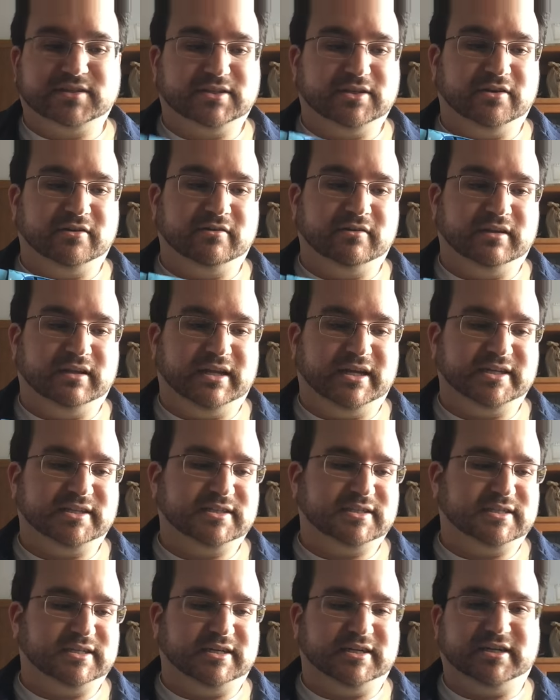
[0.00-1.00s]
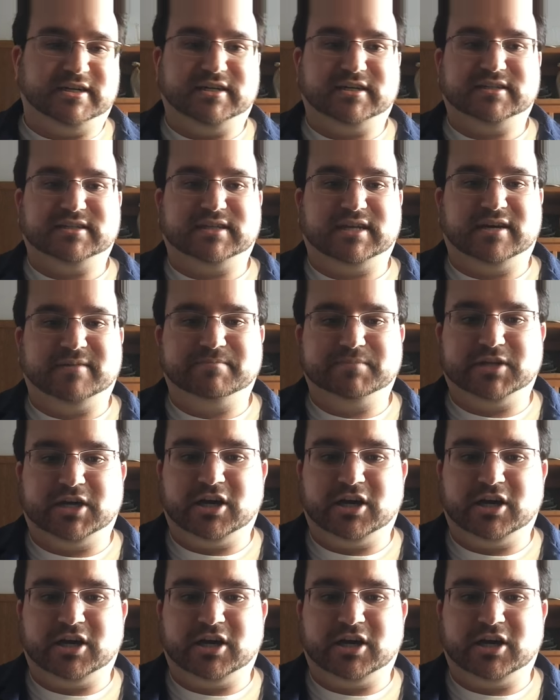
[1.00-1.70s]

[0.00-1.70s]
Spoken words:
So let's stop